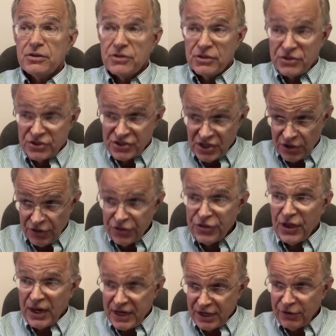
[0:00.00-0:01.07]

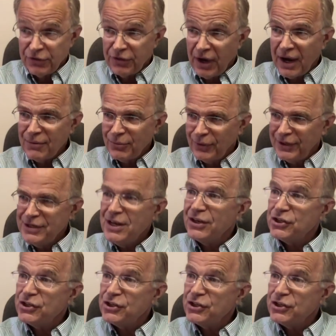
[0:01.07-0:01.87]
synthetic thyroid, mm-hmm.